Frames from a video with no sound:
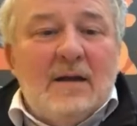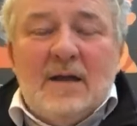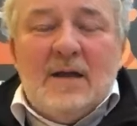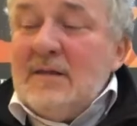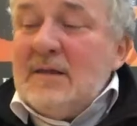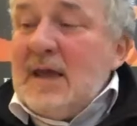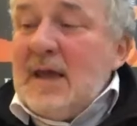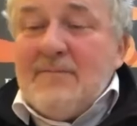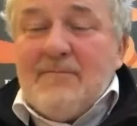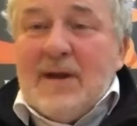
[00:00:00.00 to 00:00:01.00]

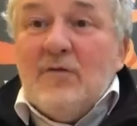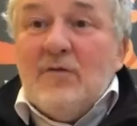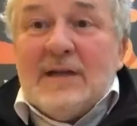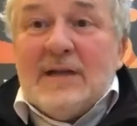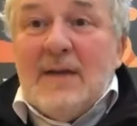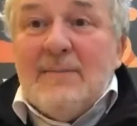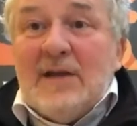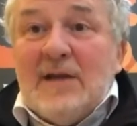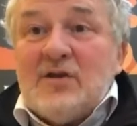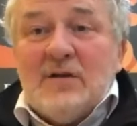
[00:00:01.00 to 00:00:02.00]
they bring another
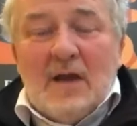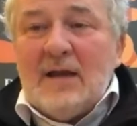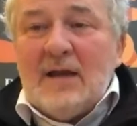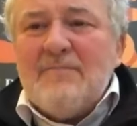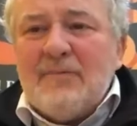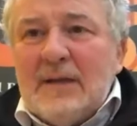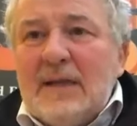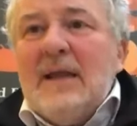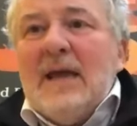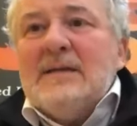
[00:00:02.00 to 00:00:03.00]
dimension. I
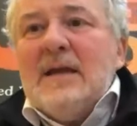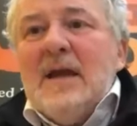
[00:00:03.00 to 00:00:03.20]
completely get